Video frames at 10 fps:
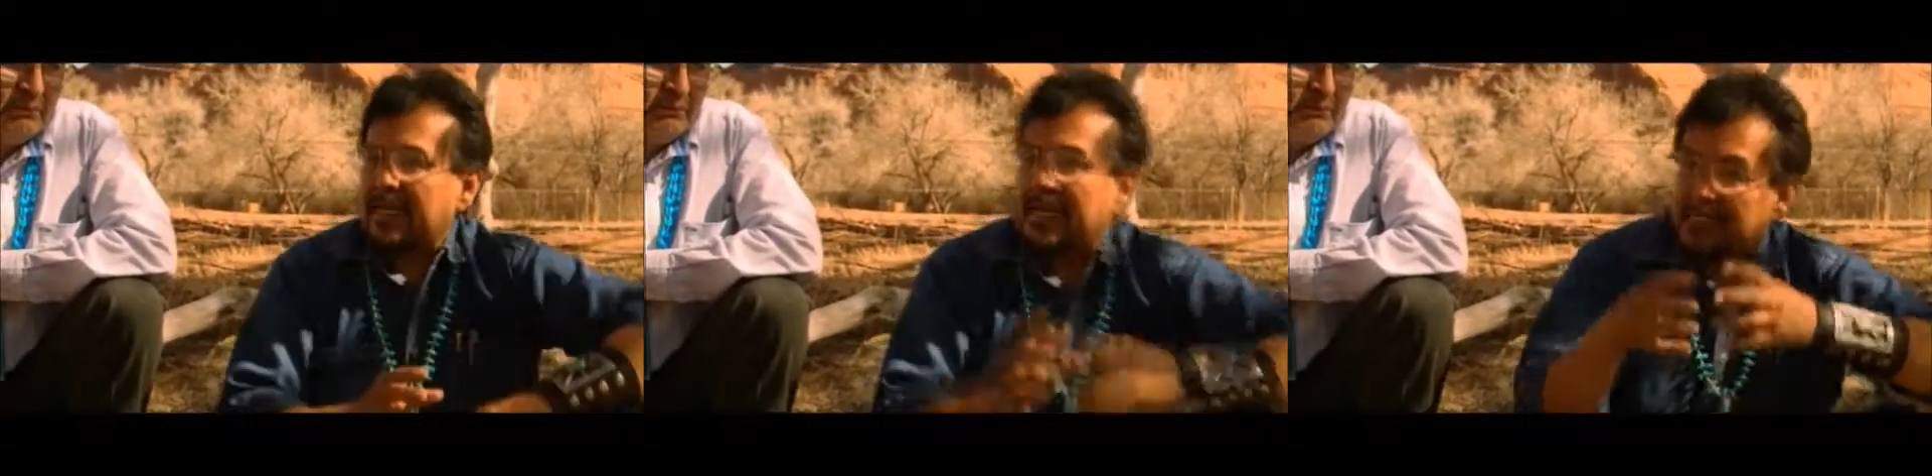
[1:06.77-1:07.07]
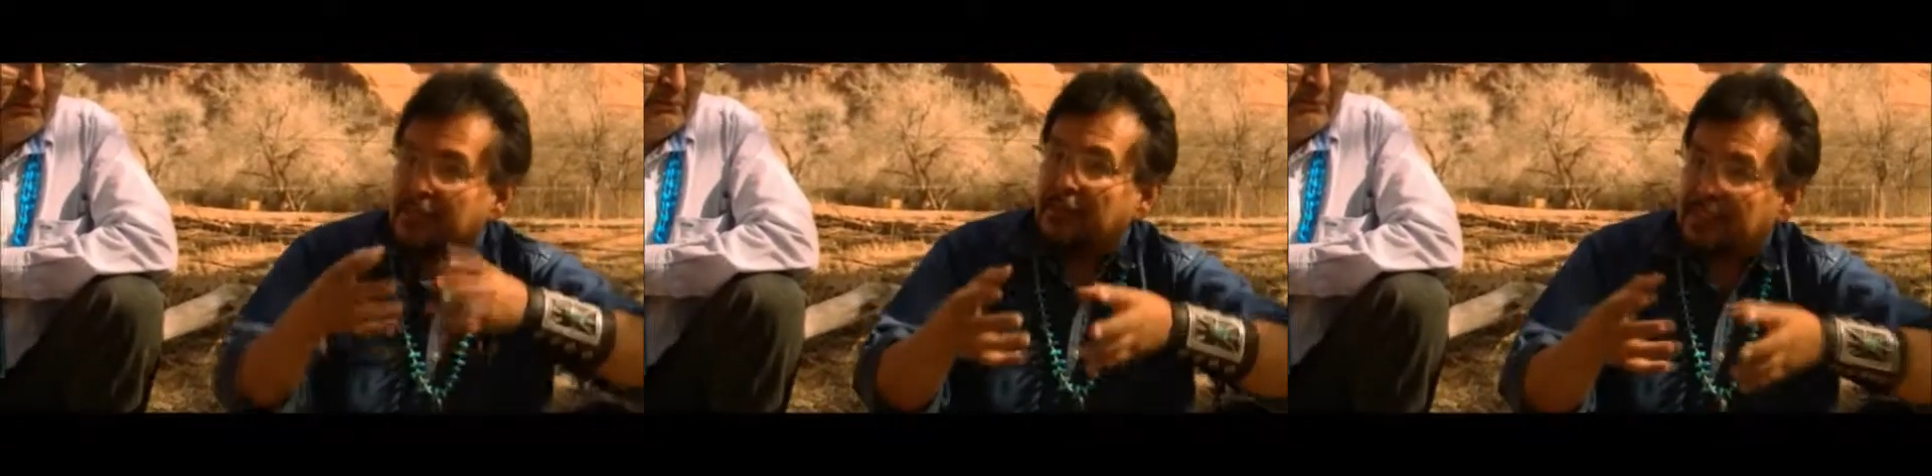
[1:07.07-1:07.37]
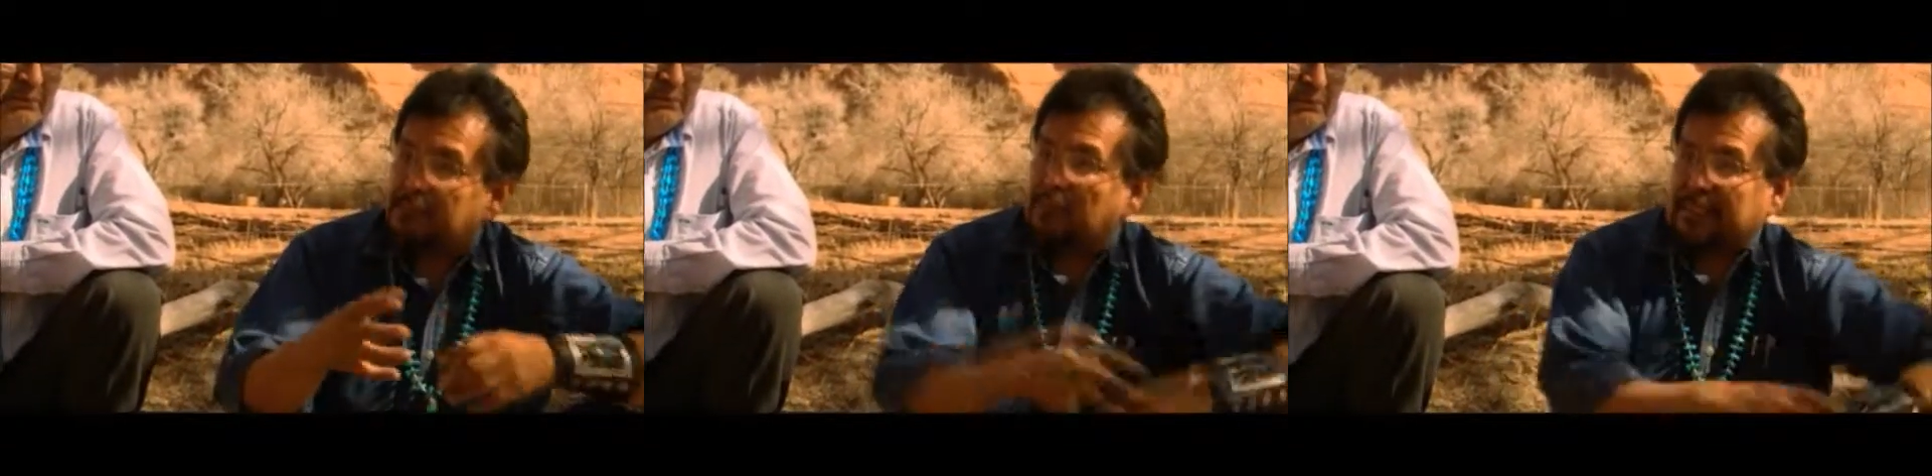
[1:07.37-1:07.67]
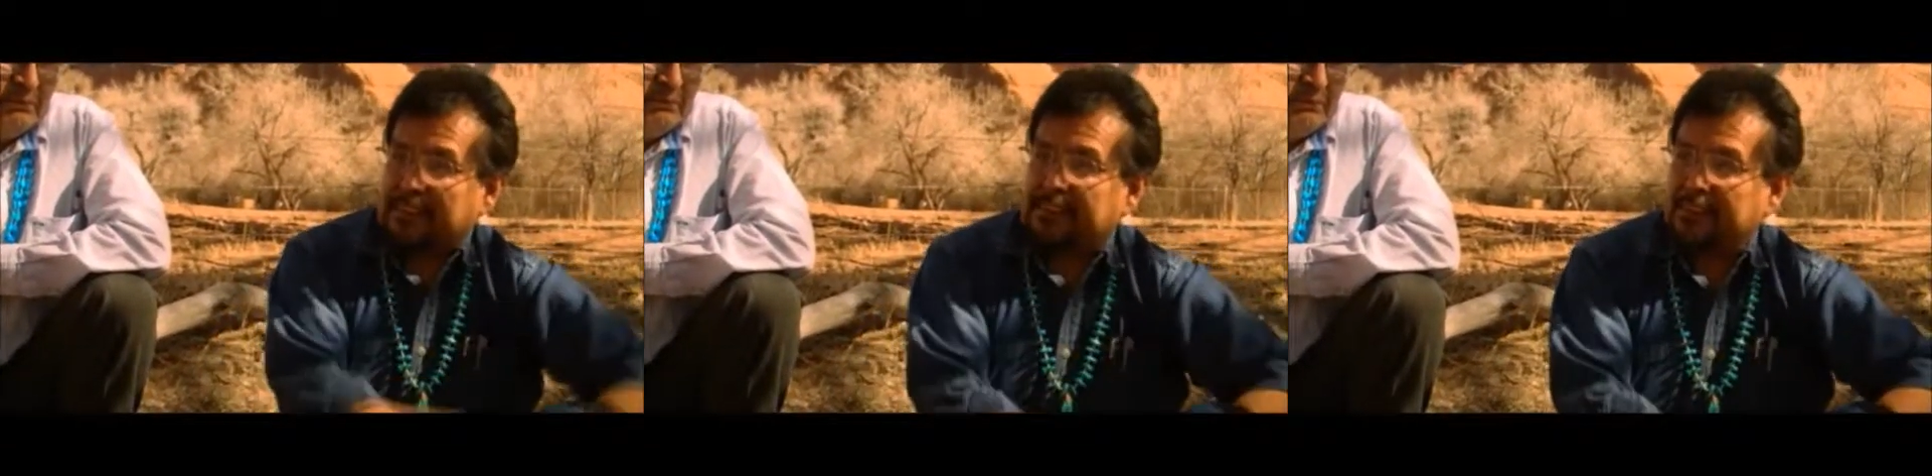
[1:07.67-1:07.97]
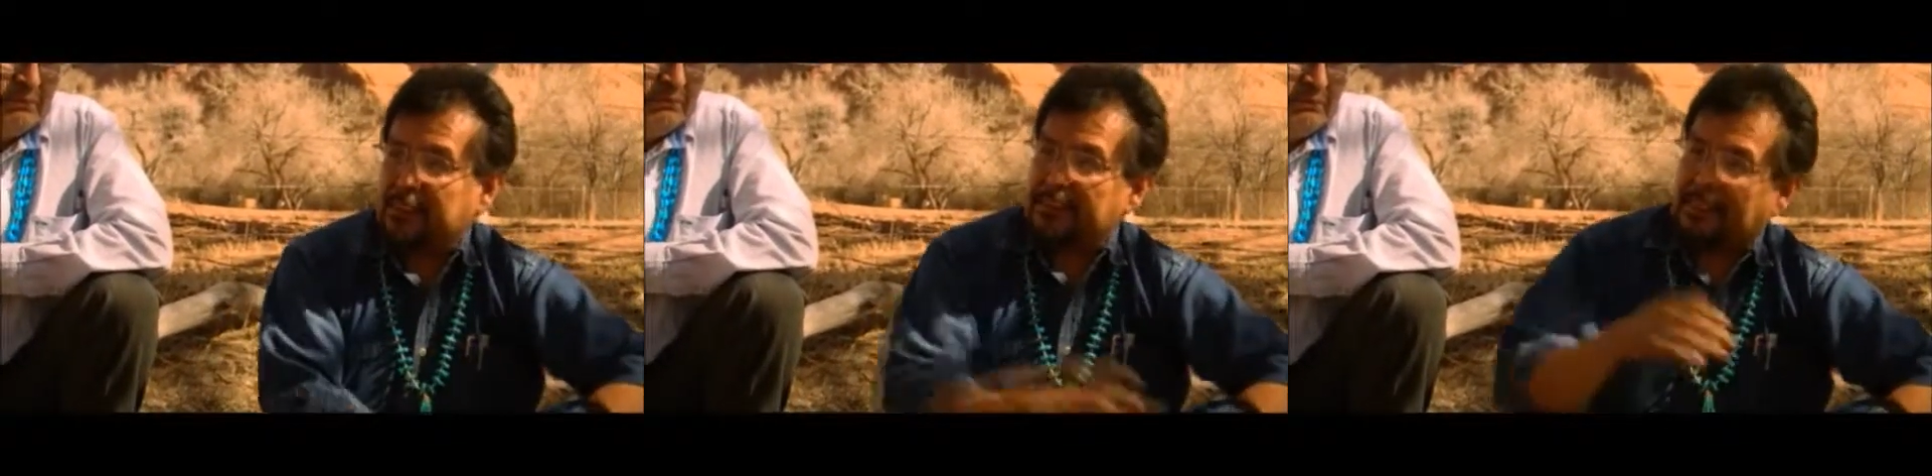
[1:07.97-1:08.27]
into this place,
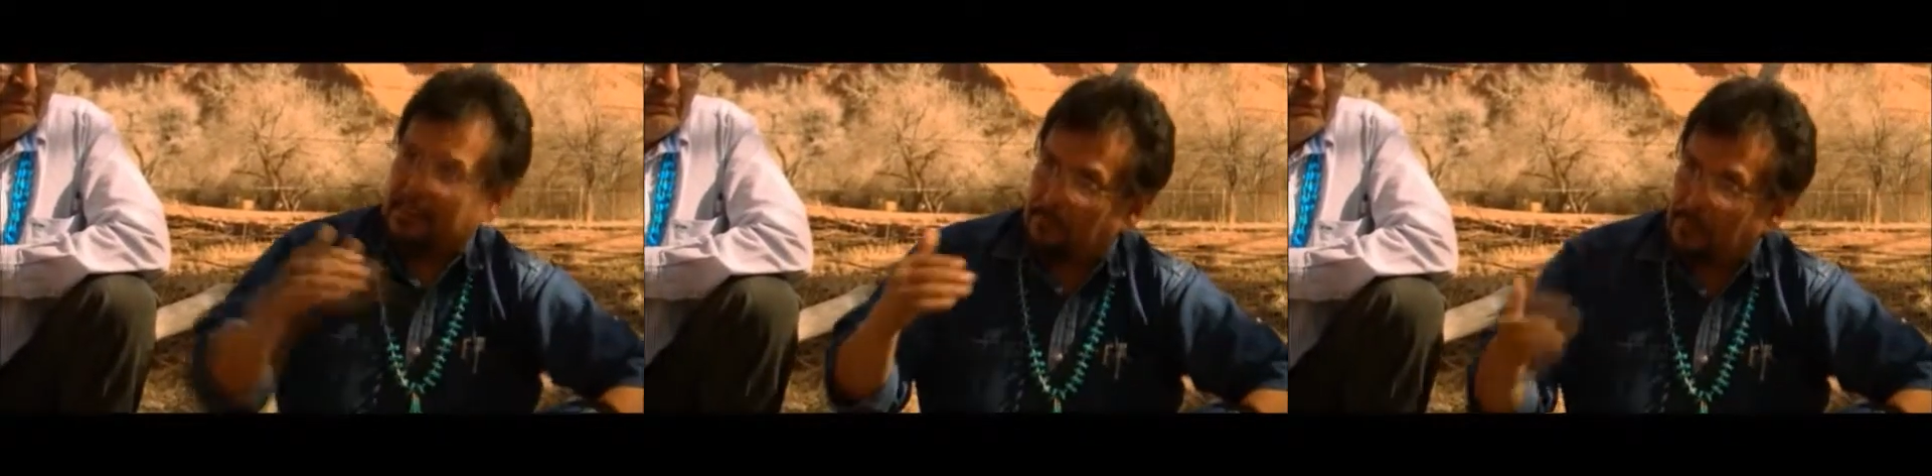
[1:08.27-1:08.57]
just like